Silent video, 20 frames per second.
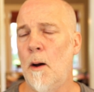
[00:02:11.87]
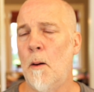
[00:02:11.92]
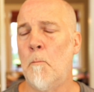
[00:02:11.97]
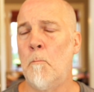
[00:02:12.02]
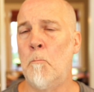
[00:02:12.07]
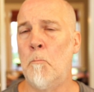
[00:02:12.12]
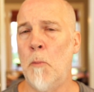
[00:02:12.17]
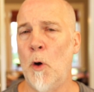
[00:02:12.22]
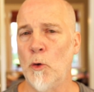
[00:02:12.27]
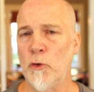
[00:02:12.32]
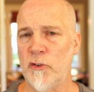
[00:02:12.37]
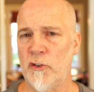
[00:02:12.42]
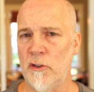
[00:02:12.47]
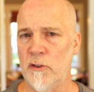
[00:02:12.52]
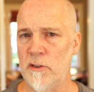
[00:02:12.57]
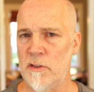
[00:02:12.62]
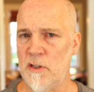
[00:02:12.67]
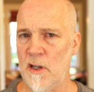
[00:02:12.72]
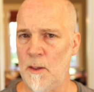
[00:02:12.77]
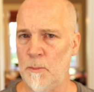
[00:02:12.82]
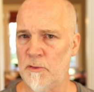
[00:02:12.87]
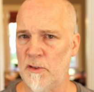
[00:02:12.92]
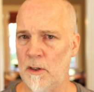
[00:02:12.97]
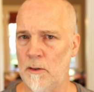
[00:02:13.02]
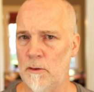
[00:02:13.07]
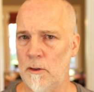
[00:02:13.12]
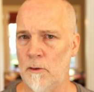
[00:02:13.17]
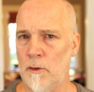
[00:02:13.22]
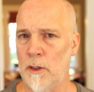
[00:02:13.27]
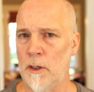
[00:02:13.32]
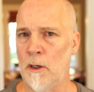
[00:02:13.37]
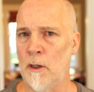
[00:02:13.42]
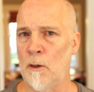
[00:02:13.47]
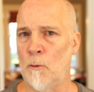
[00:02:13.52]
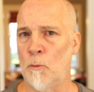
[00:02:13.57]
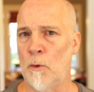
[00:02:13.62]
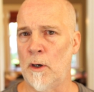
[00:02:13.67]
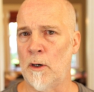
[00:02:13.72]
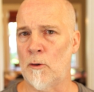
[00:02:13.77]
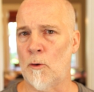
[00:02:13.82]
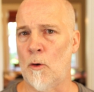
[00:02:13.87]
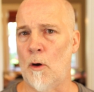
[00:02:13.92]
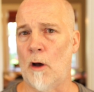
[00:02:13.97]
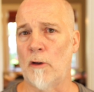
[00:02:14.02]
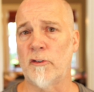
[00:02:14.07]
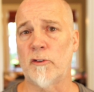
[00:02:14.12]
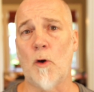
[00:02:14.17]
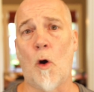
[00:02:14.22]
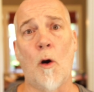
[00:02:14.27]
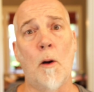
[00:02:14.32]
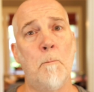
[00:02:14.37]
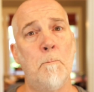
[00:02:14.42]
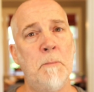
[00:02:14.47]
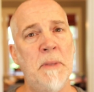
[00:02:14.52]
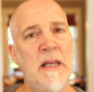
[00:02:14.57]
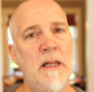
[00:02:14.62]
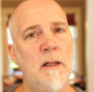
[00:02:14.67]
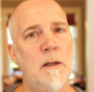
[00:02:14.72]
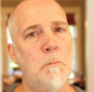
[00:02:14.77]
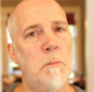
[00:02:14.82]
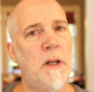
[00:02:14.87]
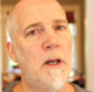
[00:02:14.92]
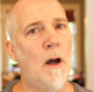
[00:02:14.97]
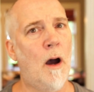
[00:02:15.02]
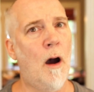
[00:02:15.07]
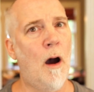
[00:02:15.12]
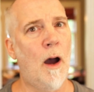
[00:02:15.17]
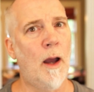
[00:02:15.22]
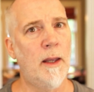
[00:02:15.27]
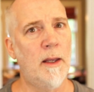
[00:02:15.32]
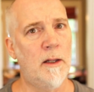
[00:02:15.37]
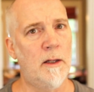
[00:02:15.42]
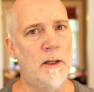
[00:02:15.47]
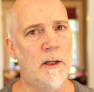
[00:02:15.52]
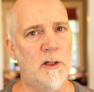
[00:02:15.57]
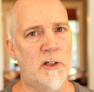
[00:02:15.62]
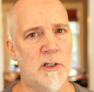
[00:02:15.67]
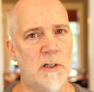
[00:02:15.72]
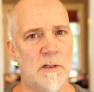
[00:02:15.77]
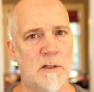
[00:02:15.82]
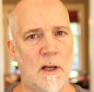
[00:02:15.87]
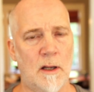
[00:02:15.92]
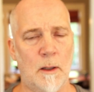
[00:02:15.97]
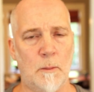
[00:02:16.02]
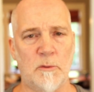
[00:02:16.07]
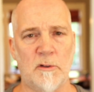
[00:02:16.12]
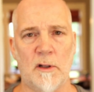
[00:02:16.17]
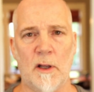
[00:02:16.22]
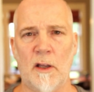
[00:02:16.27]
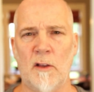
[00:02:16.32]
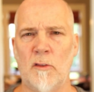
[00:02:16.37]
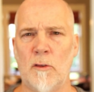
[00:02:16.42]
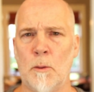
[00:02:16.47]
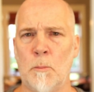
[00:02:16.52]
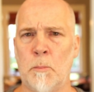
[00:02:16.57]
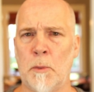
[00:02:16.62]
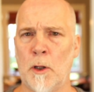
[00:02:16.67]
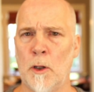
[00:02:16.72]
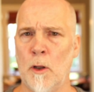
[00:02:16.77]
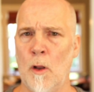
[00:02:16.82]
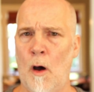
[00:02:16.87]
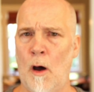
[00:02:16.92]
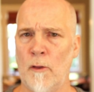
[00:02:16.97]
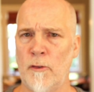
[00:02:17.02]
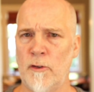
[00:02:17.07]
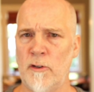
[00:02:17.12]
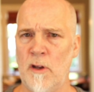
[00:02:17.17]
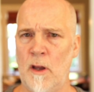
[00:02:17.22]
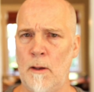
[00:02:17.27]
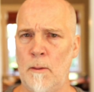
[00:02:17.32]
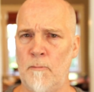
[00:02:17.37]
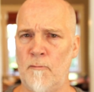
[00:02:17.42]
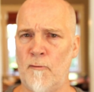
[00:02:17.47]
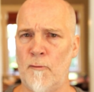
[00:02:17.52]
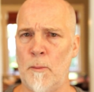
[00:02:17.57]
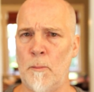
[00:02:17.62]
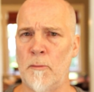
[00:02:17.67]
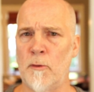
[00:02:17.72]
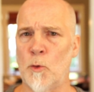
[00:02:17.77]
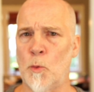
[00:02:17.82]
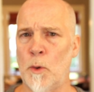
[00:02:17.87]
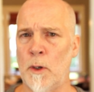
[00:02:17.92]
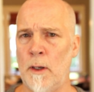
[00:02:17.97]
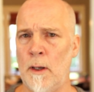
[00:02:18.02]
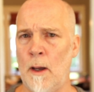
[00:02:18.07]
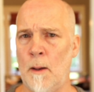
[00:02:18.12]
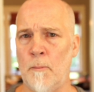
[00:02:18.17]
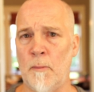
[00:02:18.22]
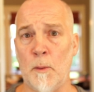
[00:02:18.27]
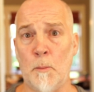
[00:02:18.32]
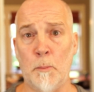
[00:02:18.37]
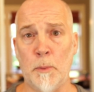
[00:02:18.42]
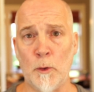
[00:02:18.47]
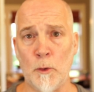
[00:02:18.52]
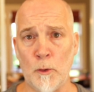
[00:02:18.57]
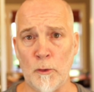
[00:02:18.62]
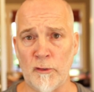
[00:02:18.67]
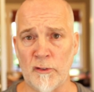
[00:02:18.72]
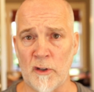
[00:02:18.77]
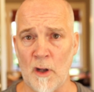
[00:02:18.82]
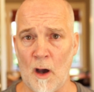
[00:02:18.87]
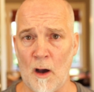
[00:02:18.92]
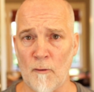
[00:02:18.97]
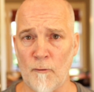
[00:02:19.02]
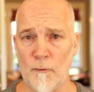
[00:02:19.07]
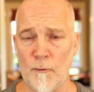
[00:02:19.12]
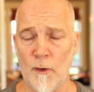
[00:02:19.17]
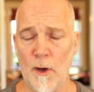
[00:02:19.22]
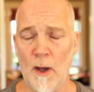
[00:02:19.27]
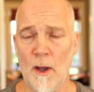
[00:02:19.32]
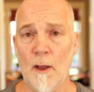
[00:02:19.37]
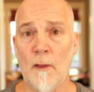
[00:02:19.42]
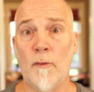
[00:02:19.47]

Most of the tapes out there that you're going to run across are medium and high adhesion tapes, like the cloth tape from 3M, the blue stuff,